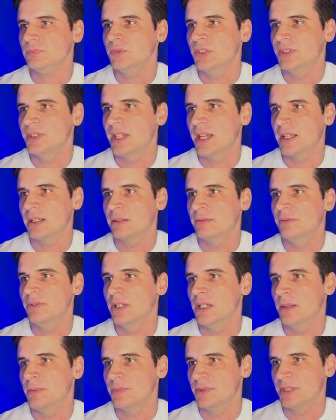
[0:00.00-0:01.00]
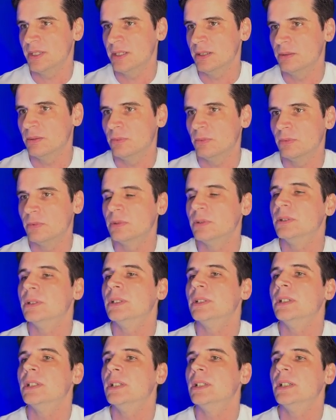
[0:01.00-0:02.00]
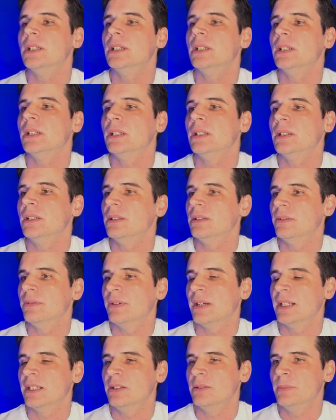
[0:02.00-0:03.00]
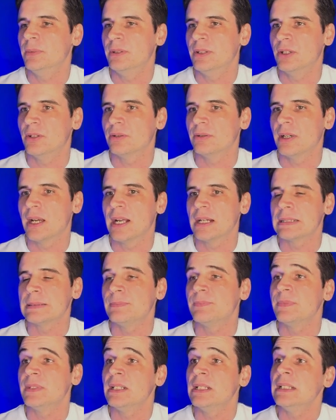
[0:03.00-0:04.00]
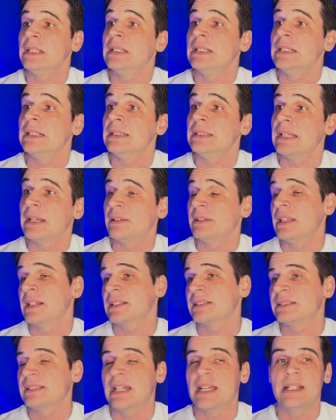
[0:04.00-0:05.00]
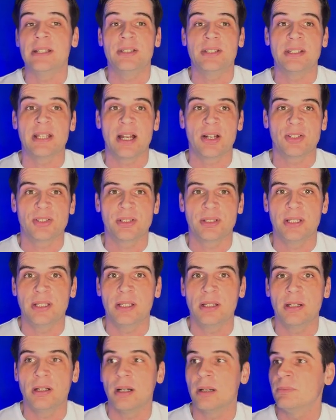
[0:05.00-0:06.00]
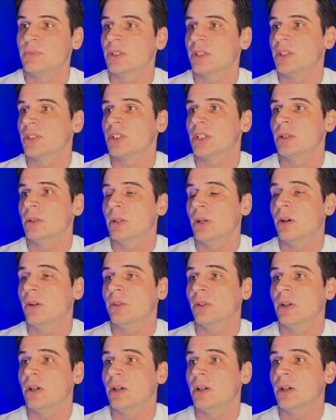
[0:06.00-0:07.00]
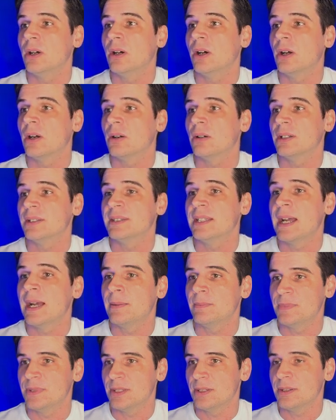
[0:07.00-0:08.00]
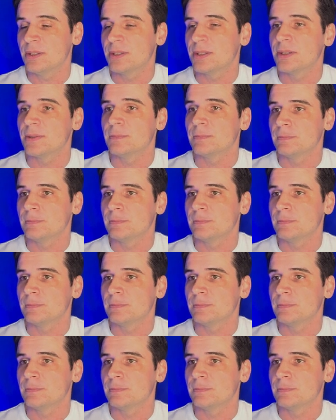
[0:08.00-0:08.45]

So that confirms that the value be correct. Now the next stage is actually, I'm going to show it on our adapters.